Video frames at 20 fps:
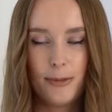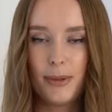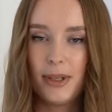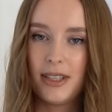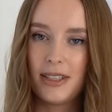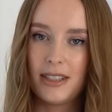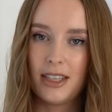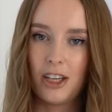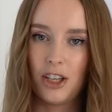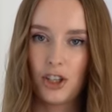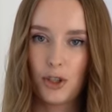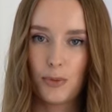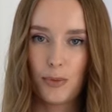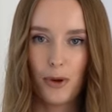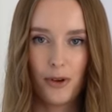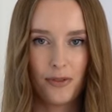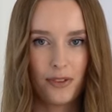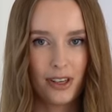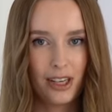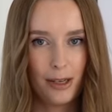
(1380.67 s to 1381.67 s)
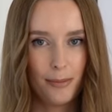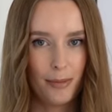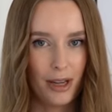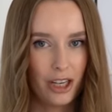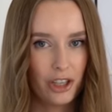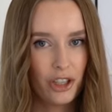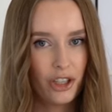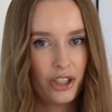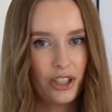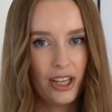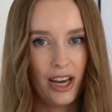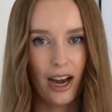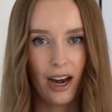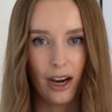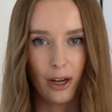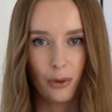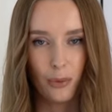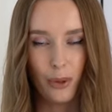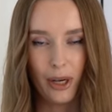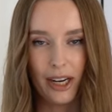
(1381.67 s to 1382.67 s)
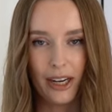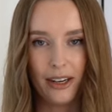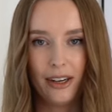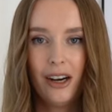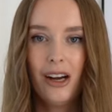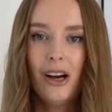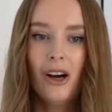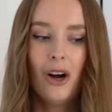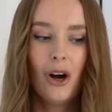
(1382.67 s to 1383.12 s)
because they just perfectly match the hardware